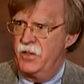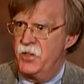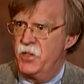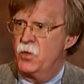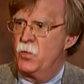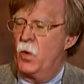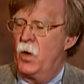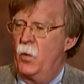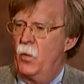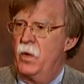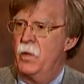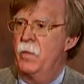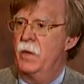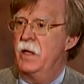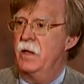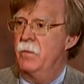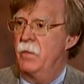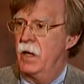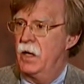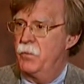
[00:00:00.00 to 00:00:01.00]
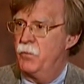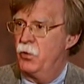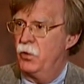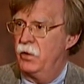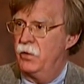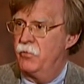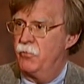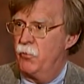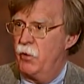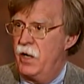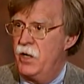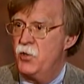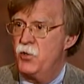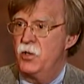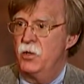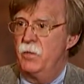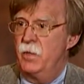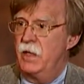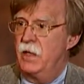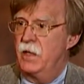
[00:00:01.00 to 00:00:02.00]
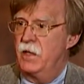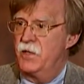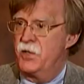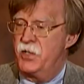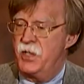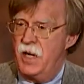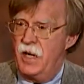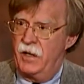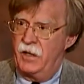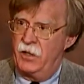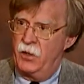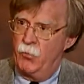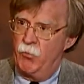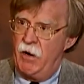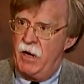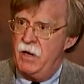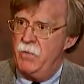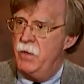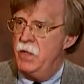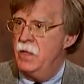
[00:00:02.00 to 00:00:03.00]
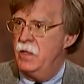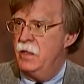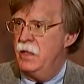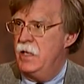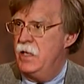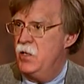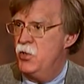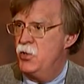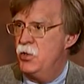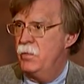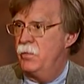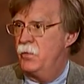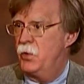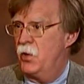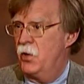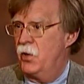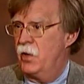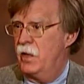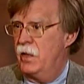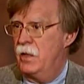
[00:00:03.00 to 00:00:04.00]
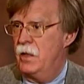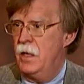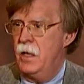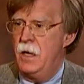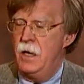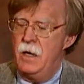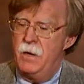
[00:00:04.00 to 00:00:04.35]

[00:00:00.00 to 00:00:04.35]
This is what we mean by proliferation, because Saudi Arabia, Egypt, Turkey,